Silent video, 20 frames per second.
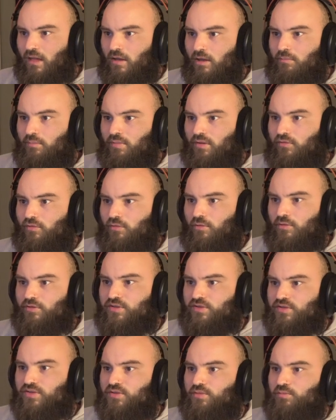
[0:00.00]
But of
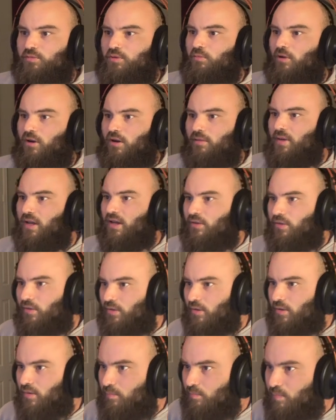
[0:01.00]
course, we want to make
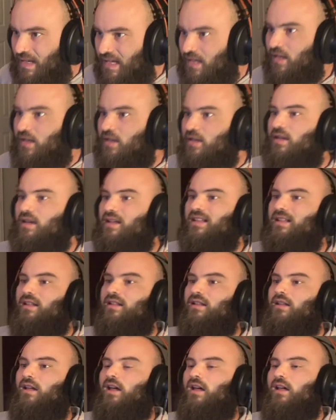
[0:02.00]
the B
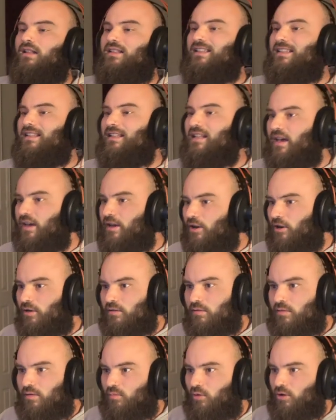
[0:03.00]
layer
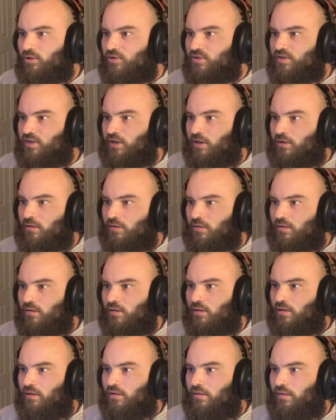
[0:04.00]
a little more interesting,
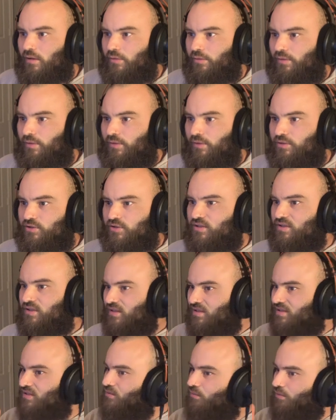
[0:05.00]
other than just
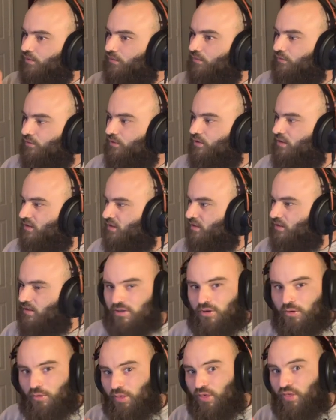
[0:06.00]
this sort of,
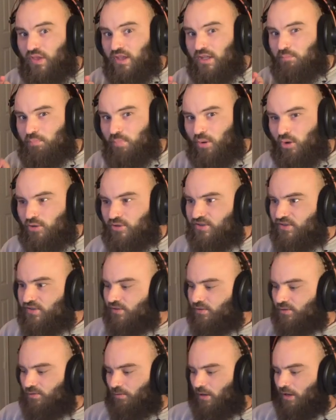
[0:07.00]
thin
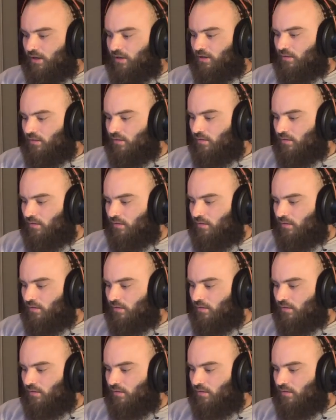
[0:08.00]
pulse, right?